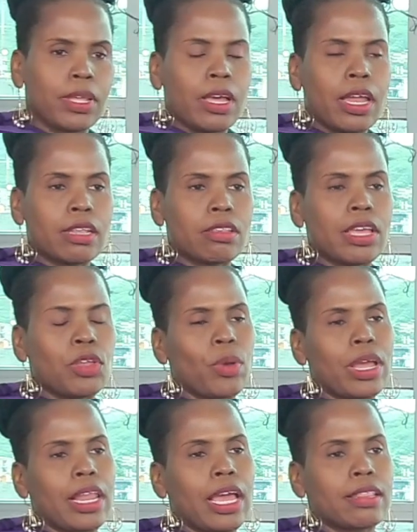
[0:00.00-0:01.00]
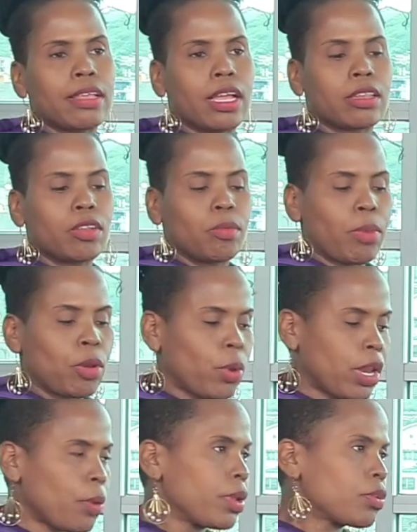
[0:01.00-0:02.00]
And I said, you know, I like that. But
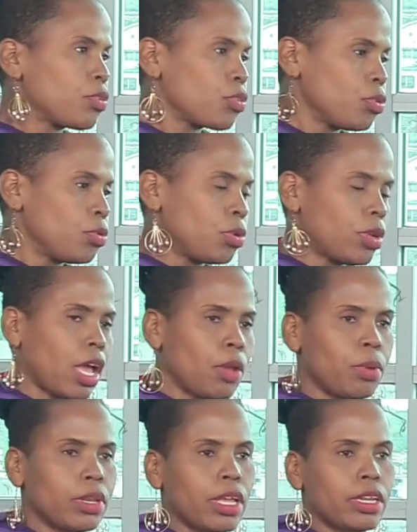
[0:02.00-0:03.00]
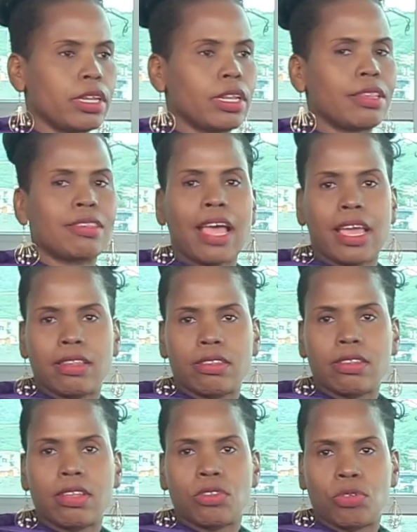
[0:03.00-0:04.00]
when I went to school, I did
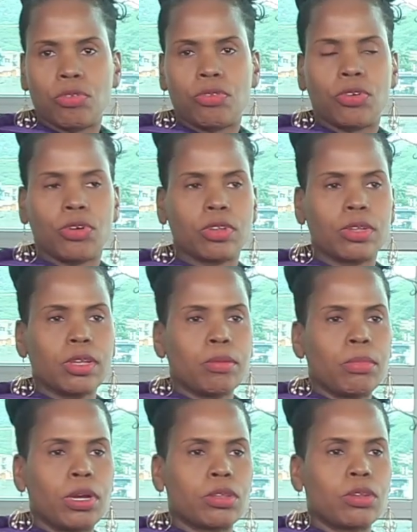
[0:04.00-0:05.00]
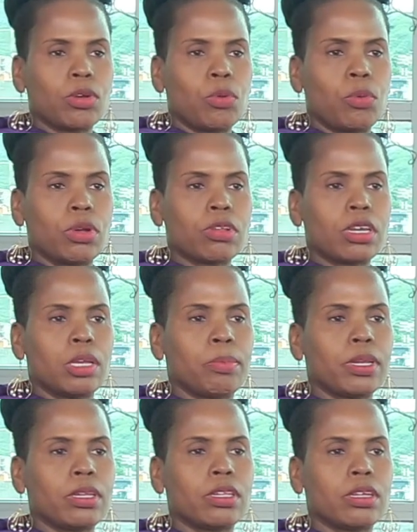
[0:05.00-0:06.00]
sciences and so forth, but was
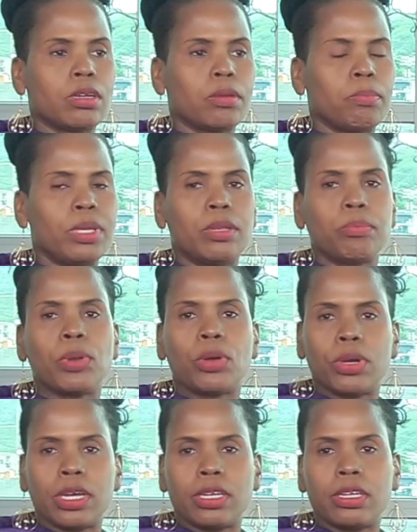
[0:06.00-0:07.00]
unable to be employed.